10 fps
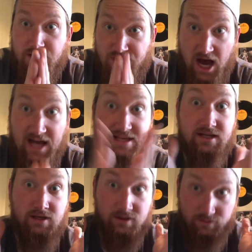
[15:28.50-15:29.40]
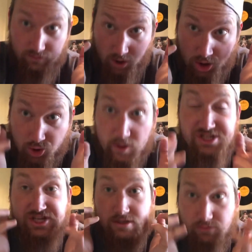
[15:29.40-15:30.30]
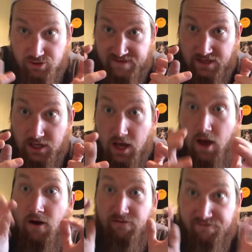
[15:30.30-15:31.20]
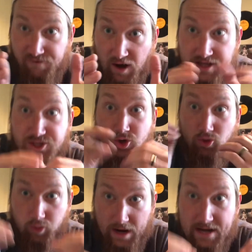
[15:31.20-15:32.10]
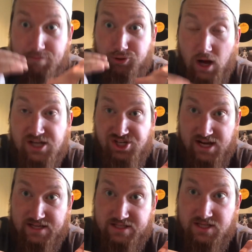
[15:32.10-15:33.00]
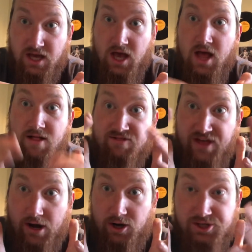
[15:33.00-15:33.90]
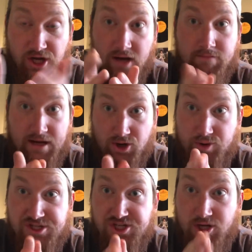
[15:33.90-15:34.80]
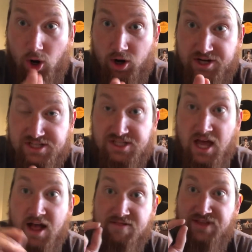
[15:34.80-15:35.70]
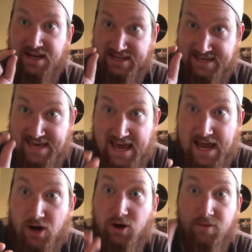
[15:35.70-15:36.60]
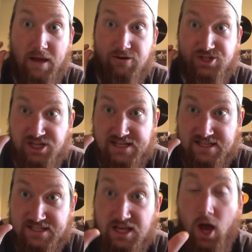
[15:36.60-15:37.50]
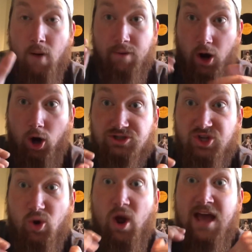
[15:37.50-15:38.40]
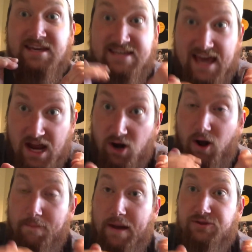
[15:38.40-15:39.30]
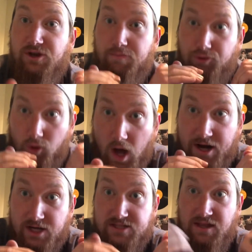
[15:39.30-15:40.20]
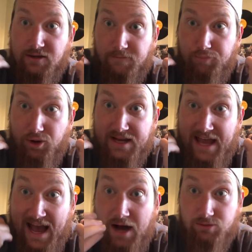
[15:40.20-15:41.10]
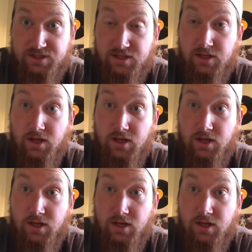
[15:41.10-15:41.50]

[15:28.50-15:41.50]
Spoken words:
Not a Christian movie. Fund great projects that are done by Christian artists that care about Jesus, but also care about their product that they're putting out.